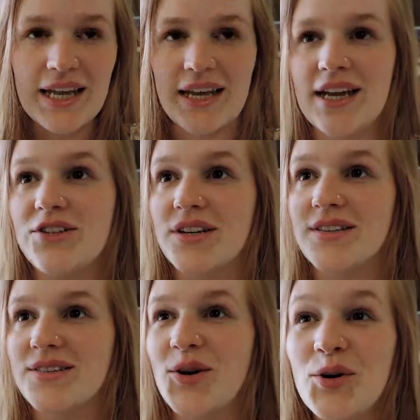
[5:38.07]
Like, I
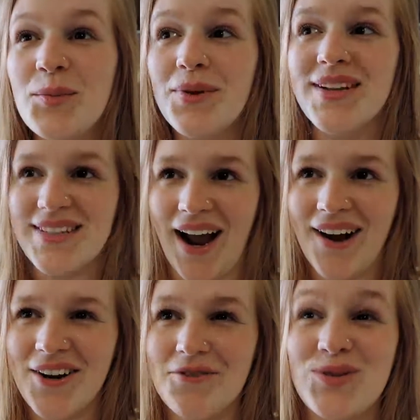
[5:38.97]
just couldn't put it
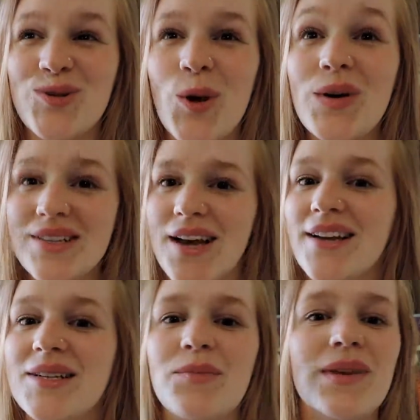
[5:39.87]
down. I was so
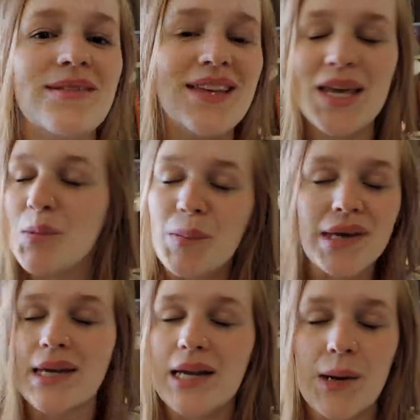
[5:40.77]
excited to keep on
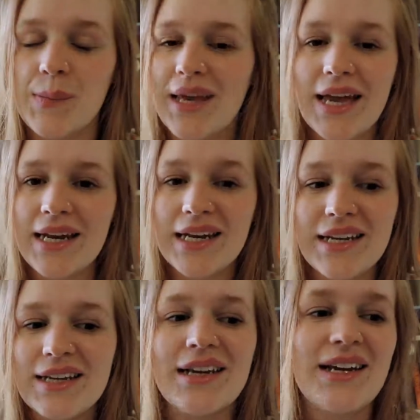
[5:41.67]
picking it up
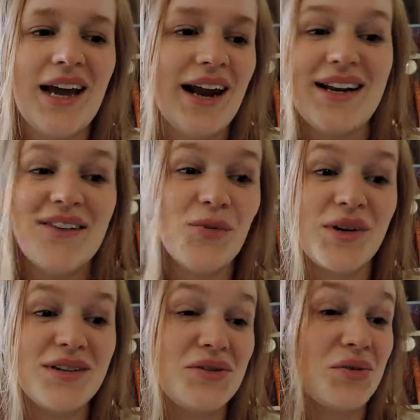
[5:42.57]
again, and I never
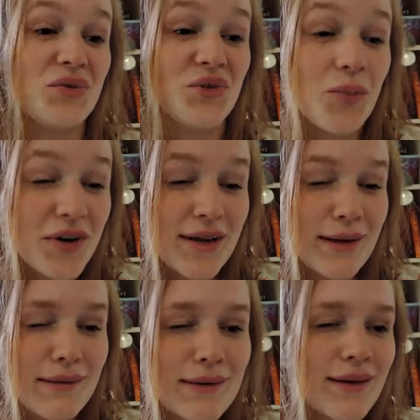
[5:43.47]
wanted to stop
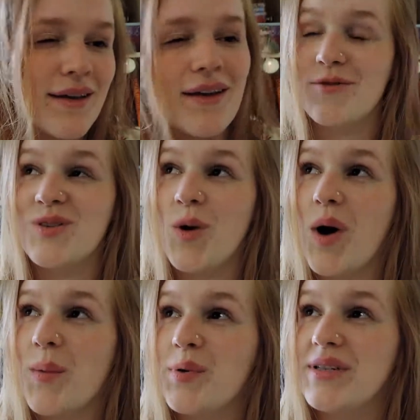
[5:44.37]
reading it. It was
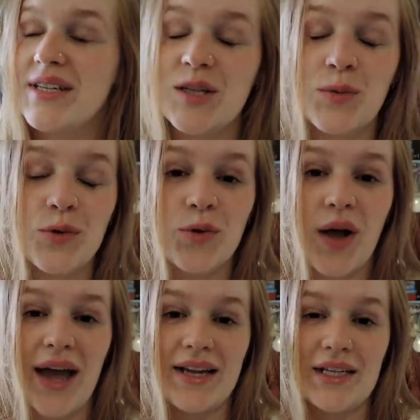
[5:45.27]
so
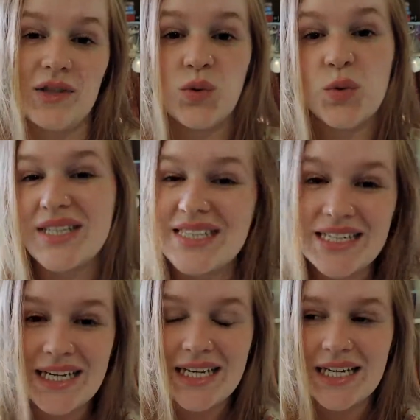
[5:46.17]
unpredictable and
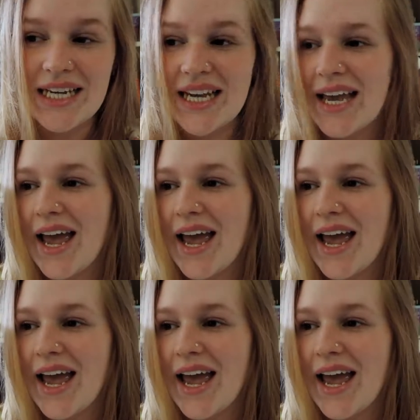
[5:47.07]
twisty.